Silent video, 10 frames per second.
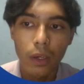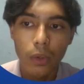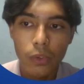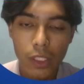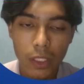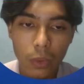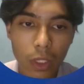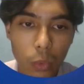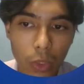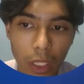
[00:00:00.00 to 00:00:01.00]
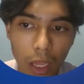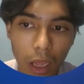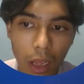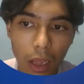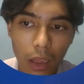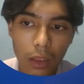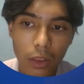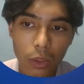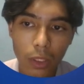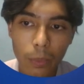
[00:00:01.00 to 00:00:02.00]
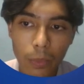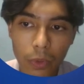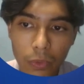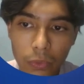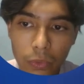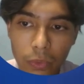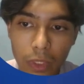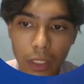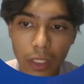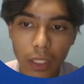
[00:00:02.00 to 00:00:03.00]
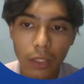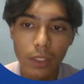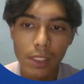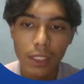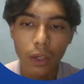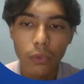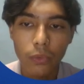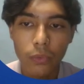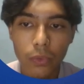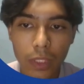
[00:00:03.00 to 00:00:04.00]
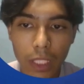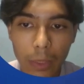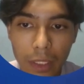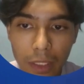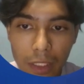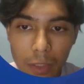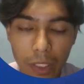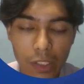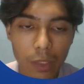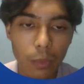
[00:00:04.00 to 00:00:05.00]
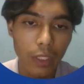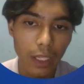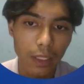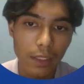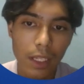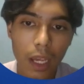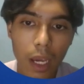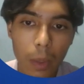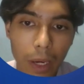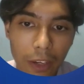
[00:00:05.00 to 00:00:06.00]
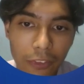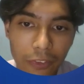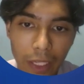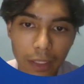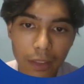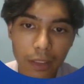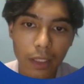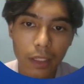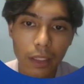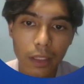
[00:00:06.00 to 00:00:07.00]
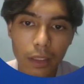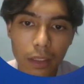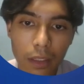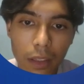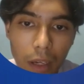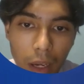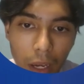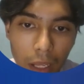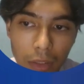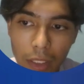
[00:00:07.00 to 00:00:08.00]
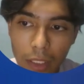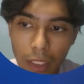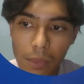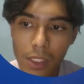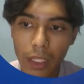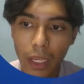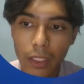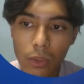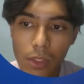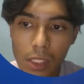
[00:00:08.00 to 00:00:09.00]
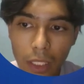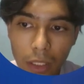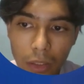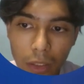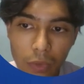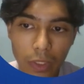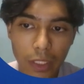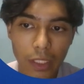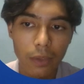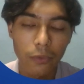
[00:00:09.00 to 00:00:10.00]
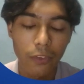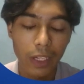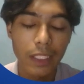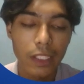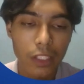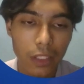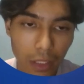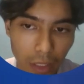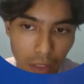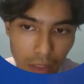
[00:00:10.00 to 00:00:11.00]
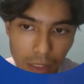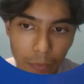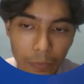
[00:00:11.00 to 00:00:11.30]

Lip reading: Crucial work will to improve the accuracy of diabetes prediction models by fine-tuning algorithms and using cross-validation techniques.